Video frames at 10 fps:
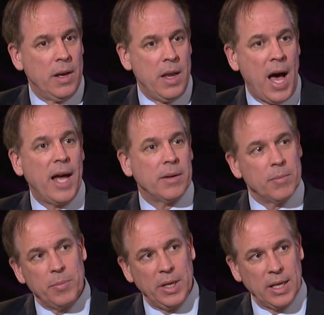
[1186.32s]
not
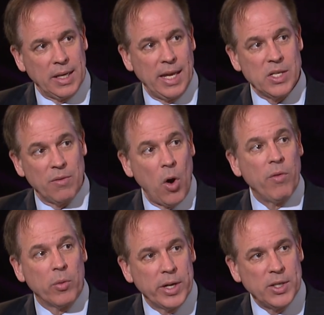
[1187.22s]
being a case of
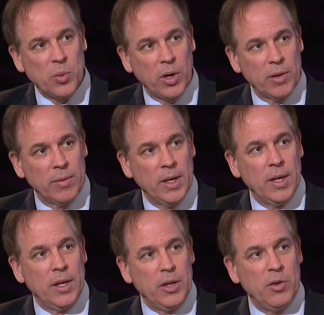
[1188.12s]
overreach where
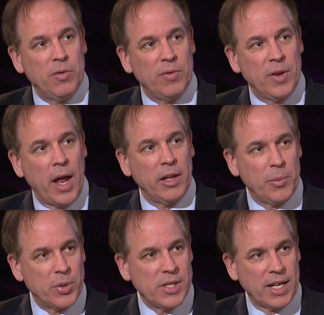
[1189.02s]
you've not
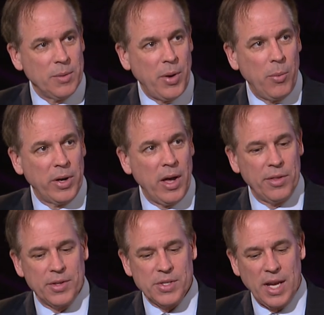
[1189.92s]
only protected public
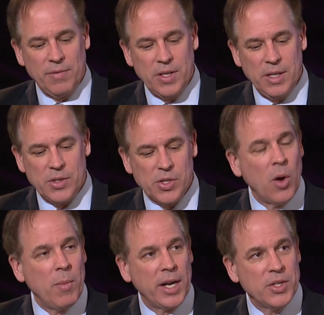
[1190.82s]
health and safety
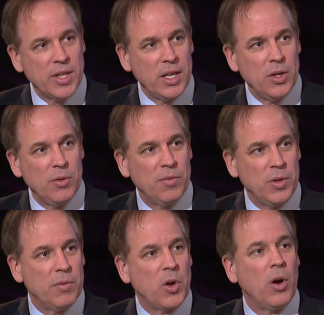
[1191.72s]
so much that you've,
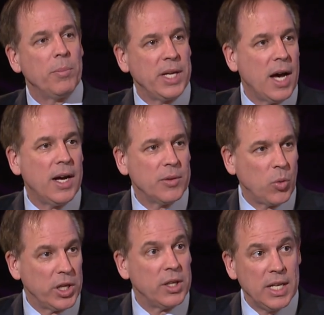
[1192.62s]
you've gone beyond
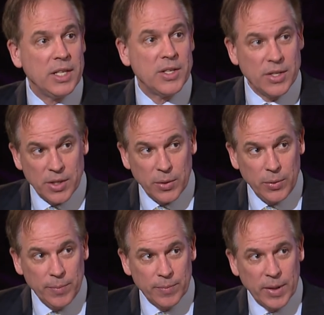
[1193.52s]
what you need to
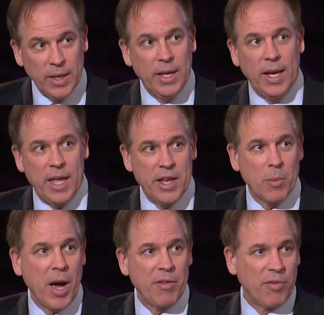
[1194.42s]
do and
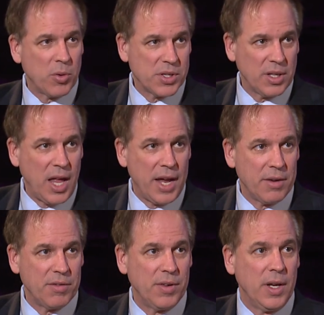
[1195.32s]
thereby forced a lot
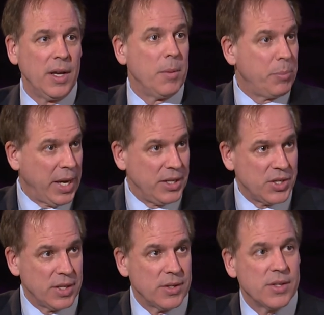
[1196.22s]
of
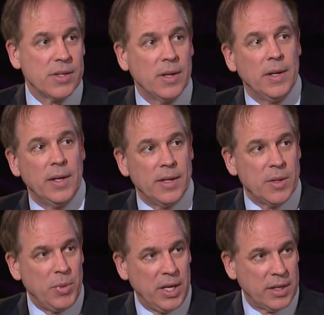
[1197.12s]
patients
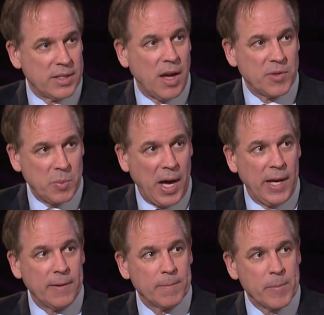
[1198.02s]
to be in a tough
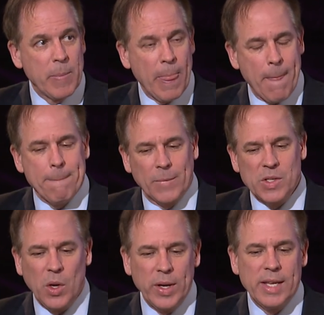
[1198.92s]
spot
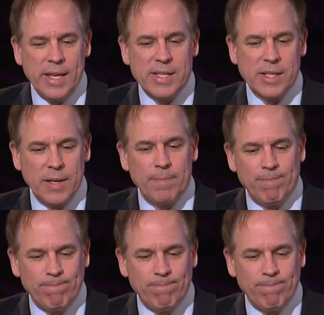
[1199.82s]
so it, it's a,